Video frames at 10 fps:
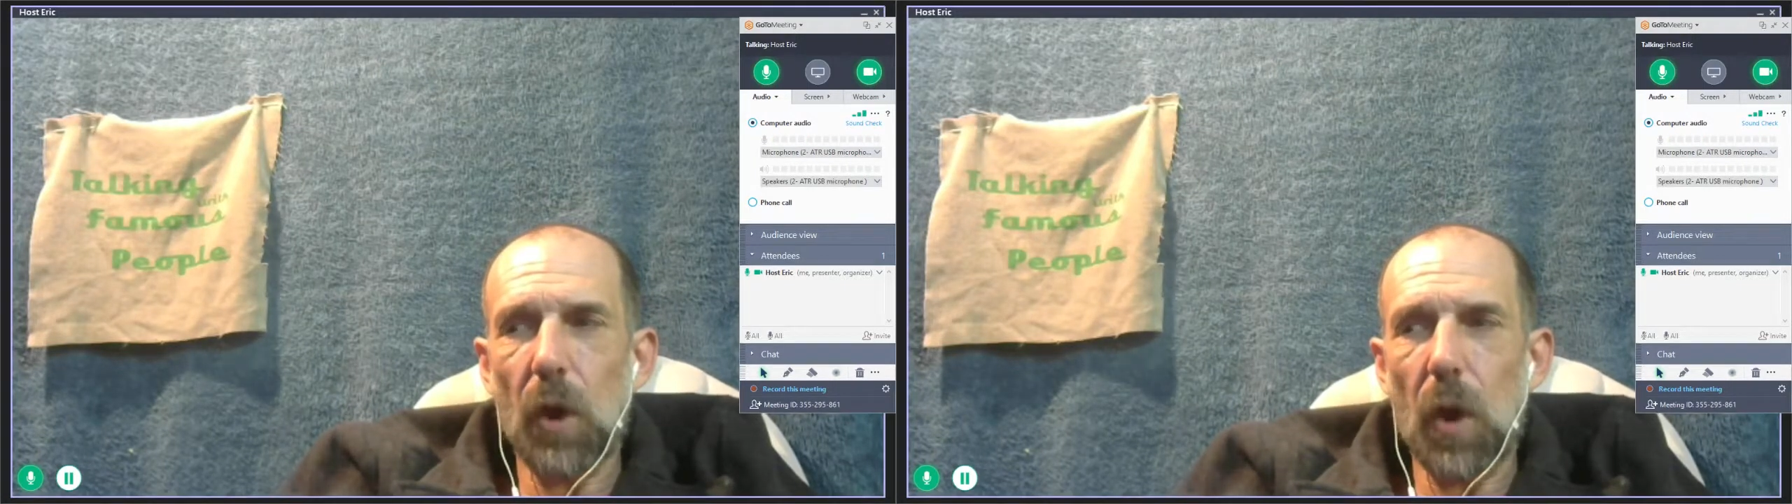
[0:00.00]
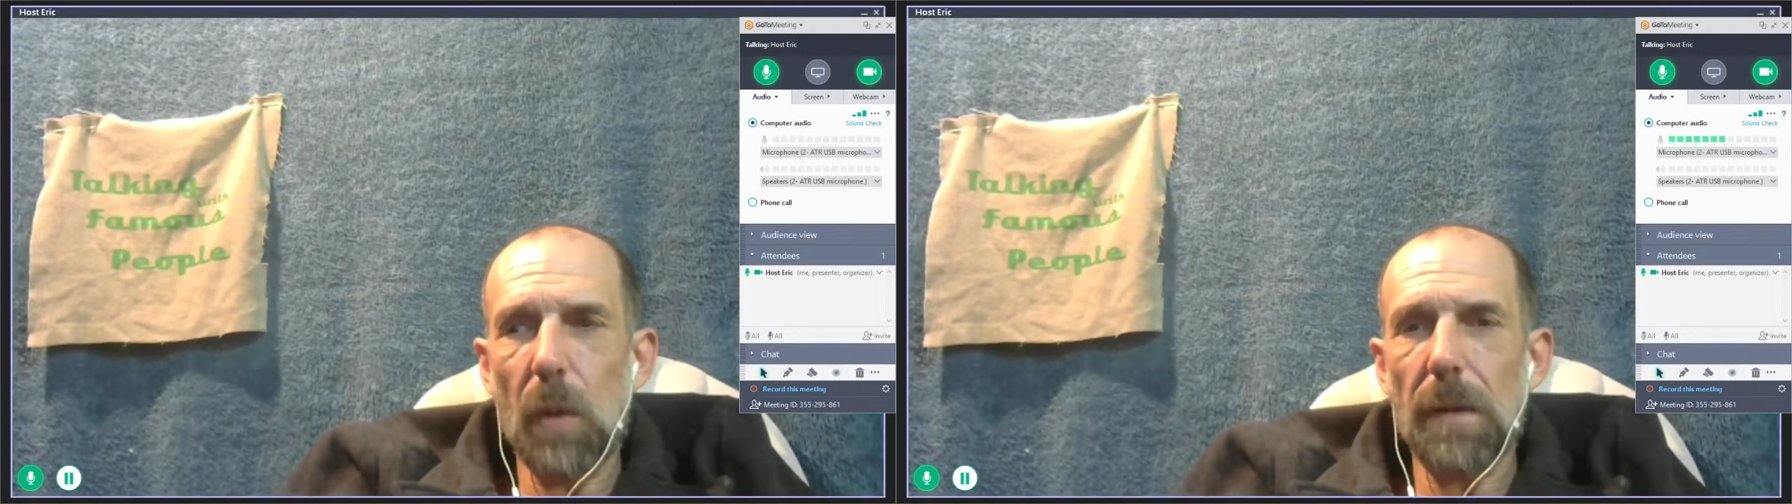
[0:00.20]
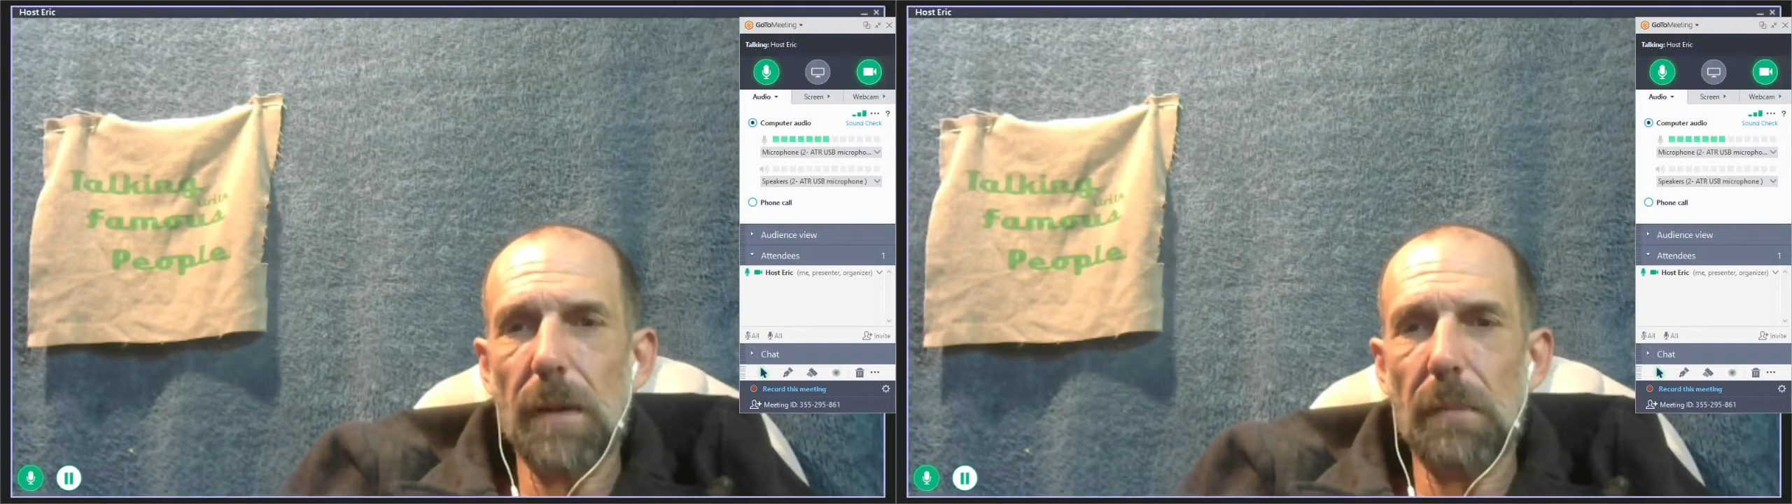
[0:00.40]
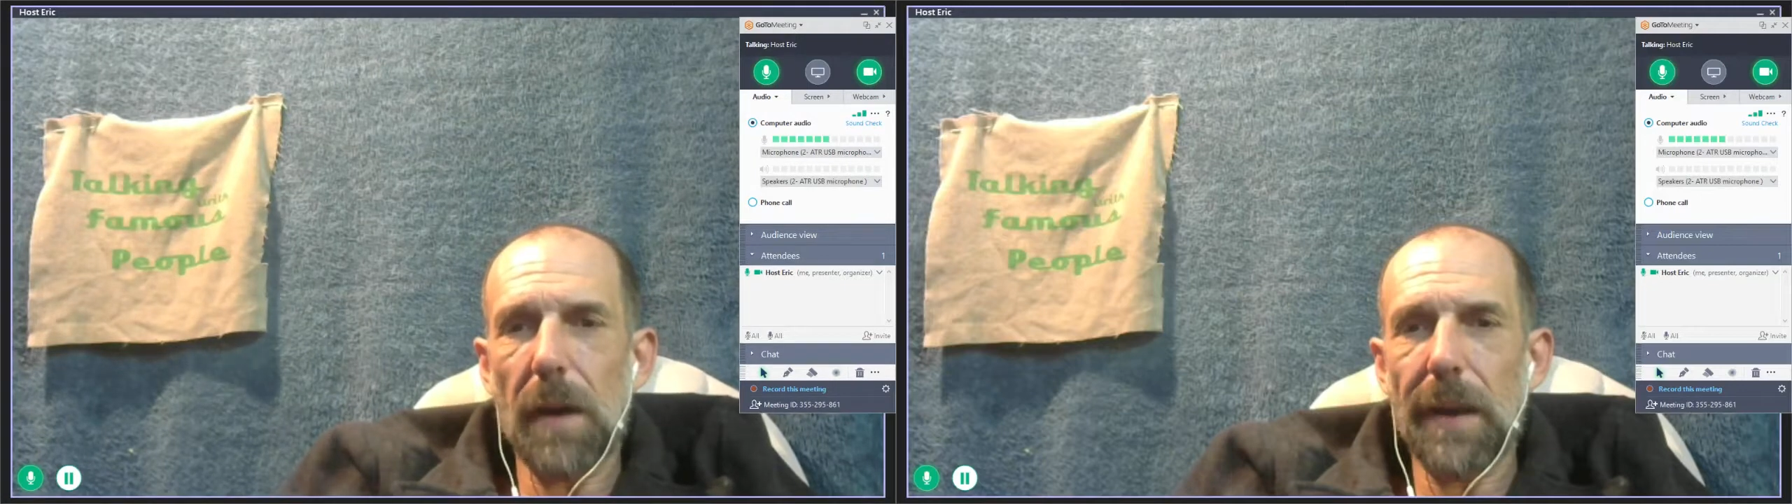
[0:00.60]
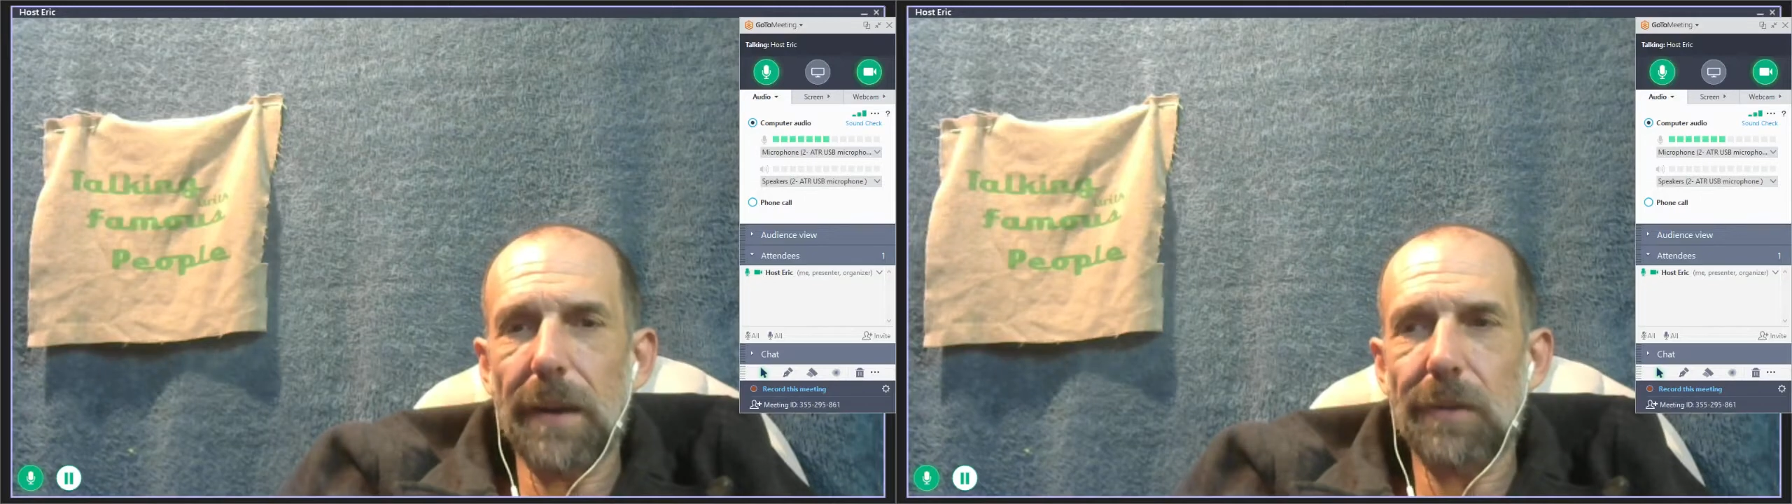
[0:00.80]
open
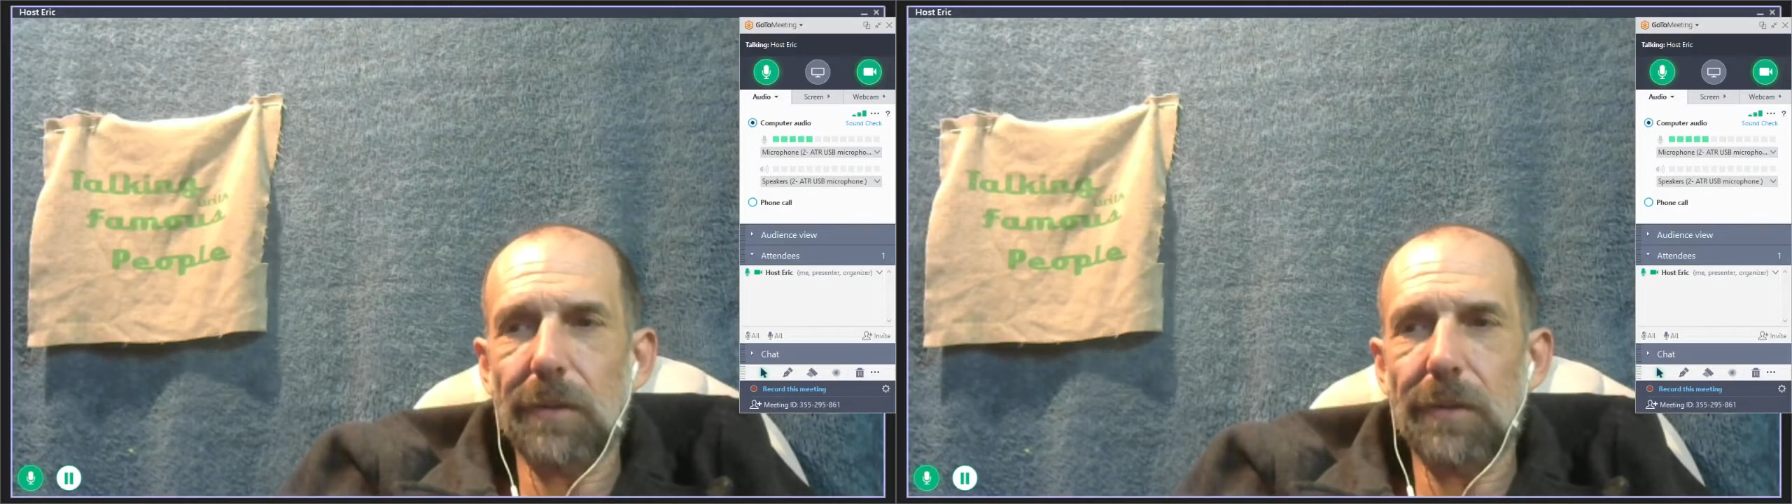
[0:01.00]
my